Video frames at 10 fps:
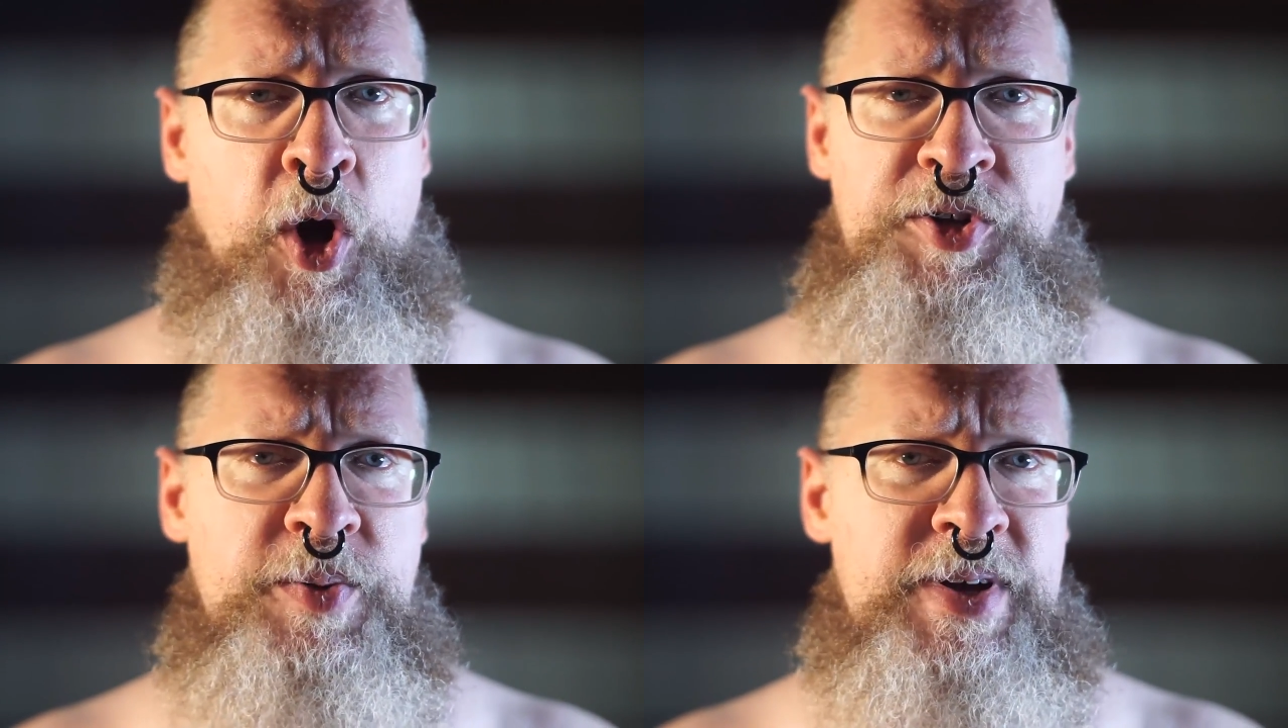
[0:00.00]

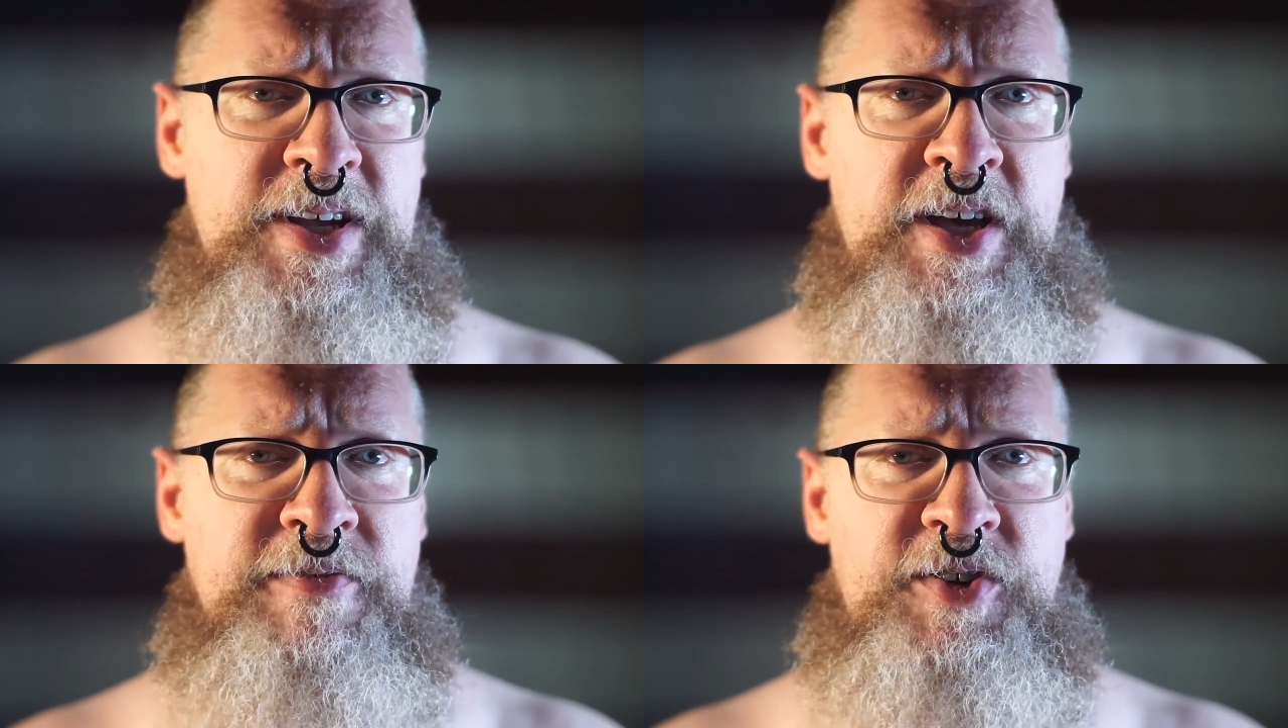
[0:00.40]
ultimate
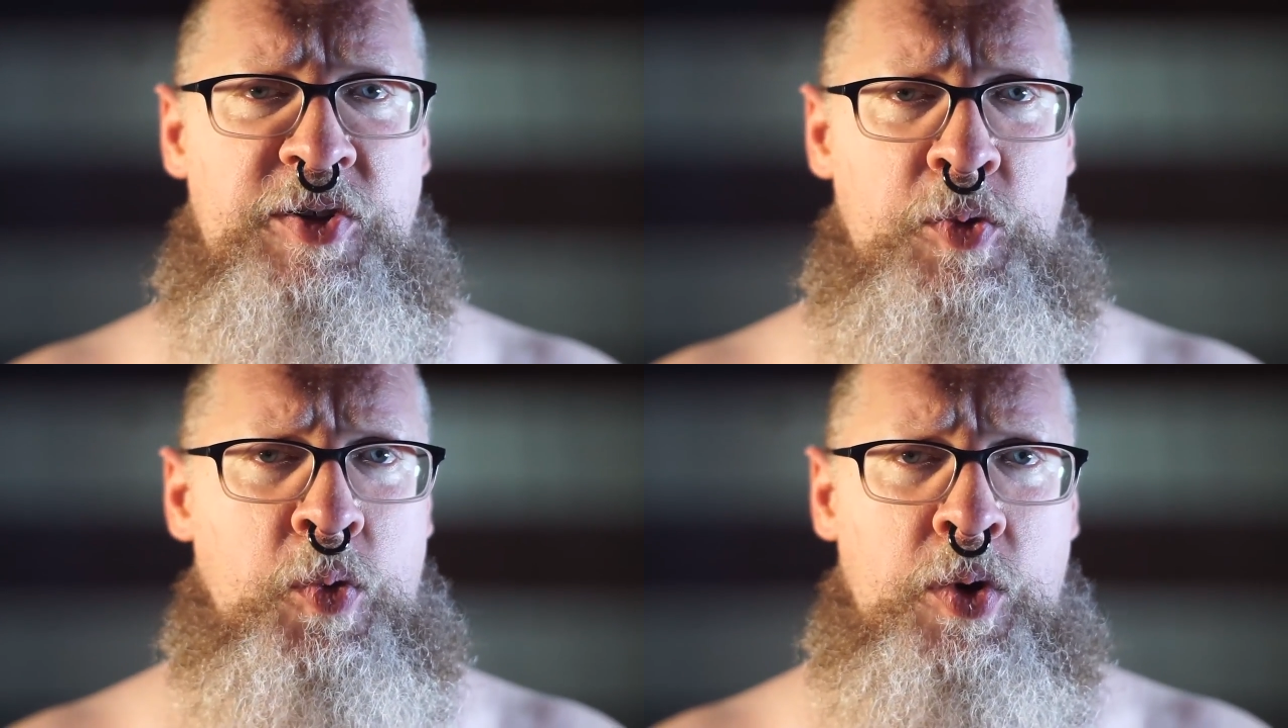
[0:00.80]
gift to
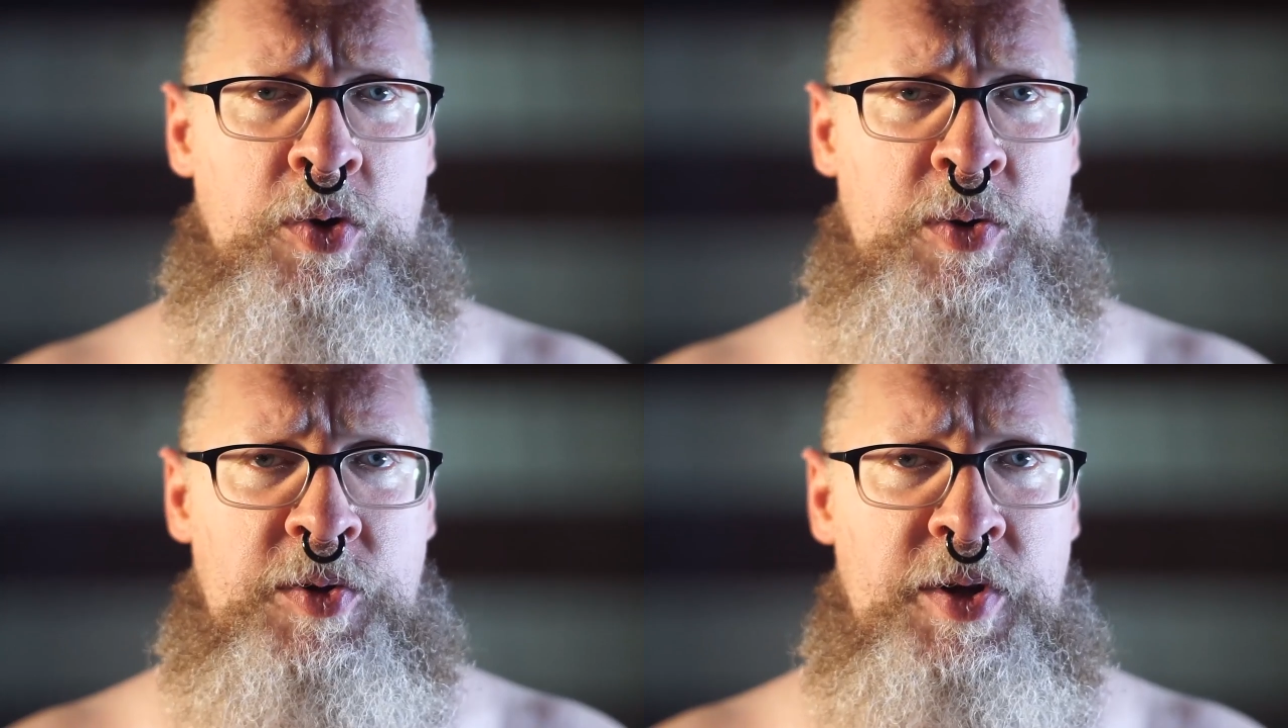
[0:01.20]
the
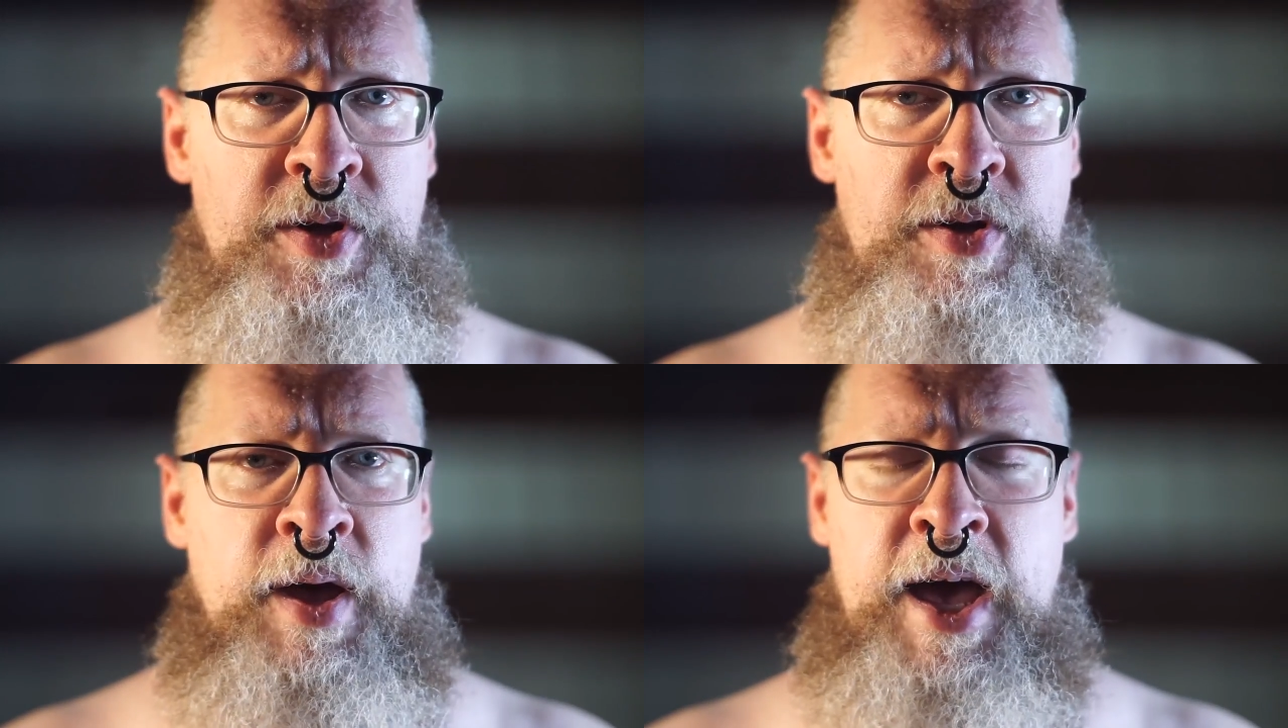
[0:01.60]
world
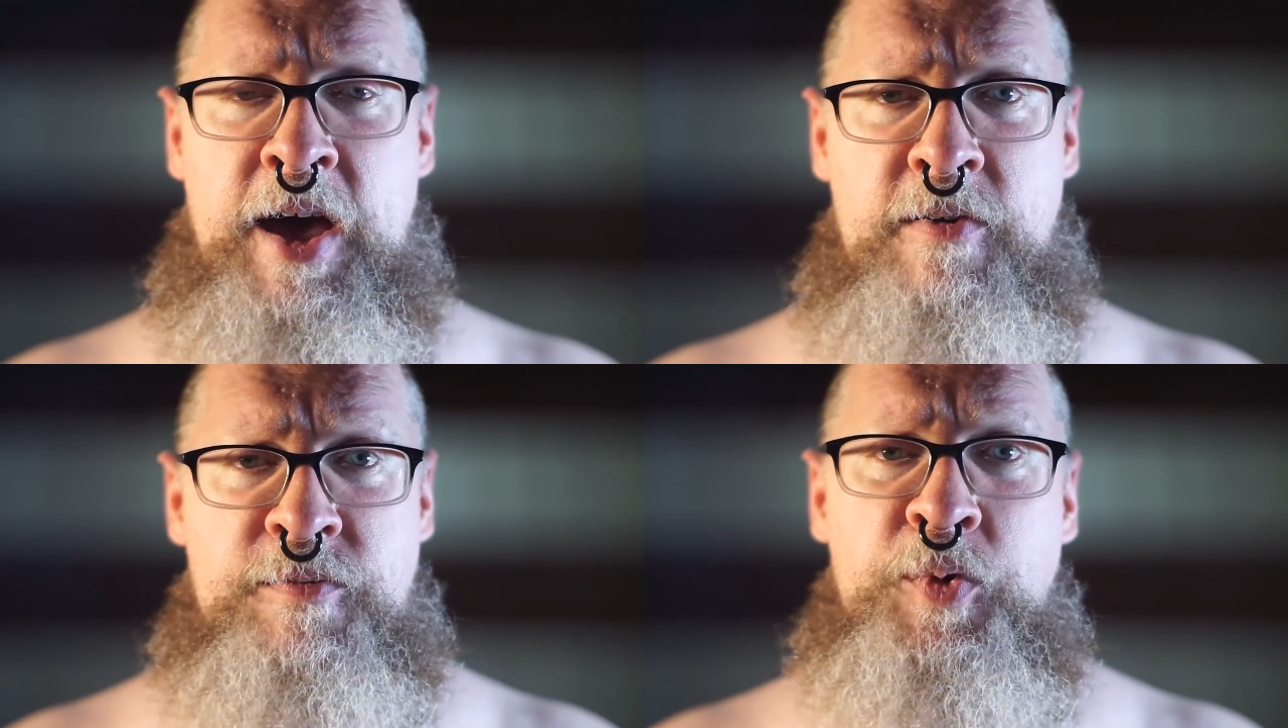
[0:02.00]

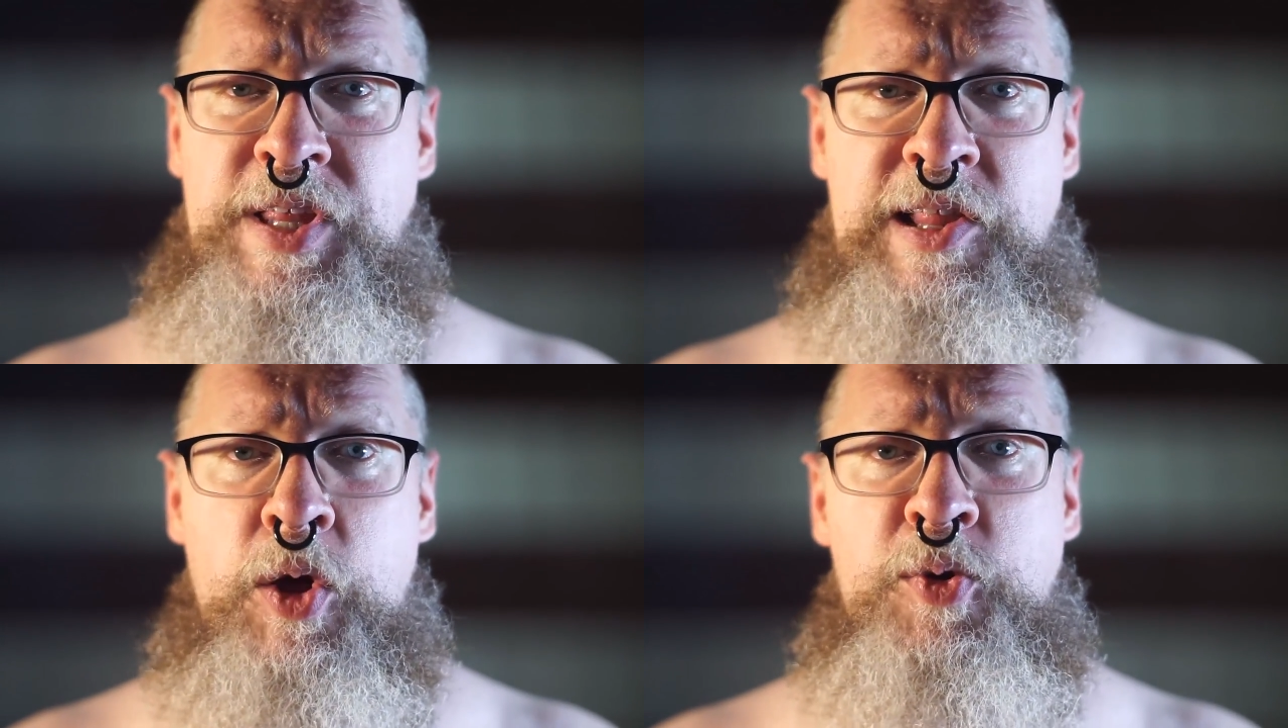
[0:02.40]
have
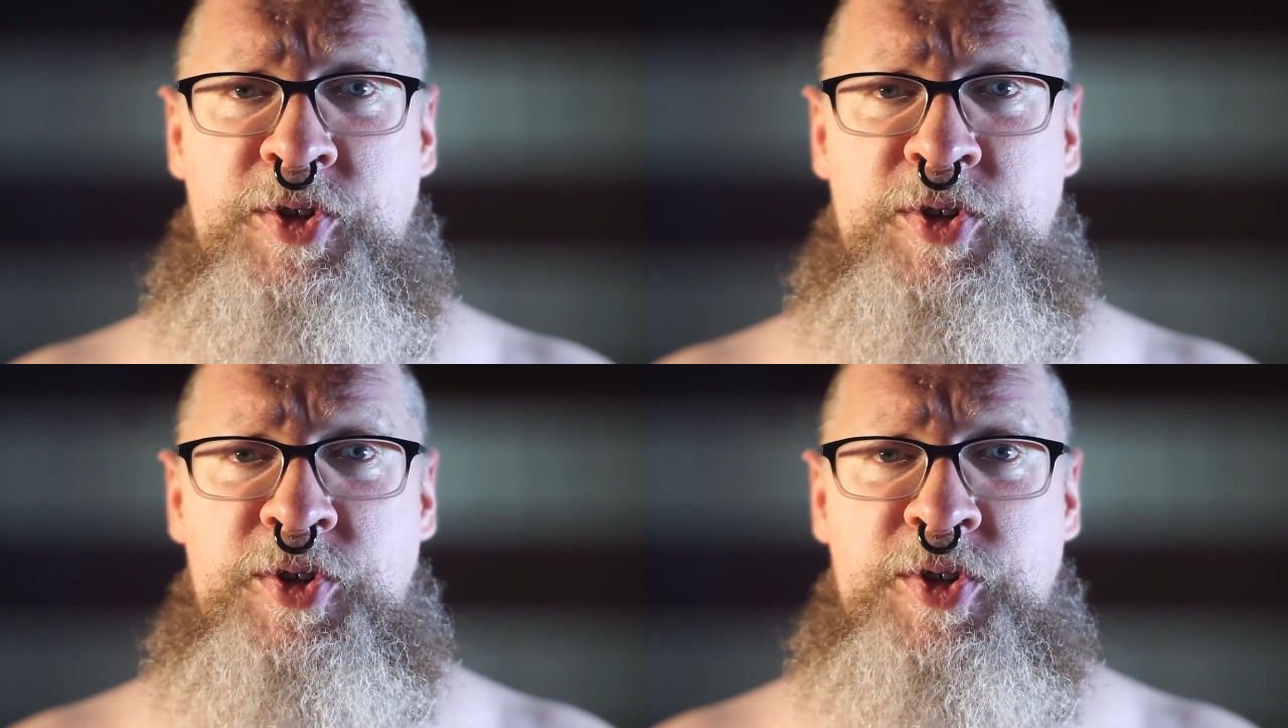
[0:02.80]
really low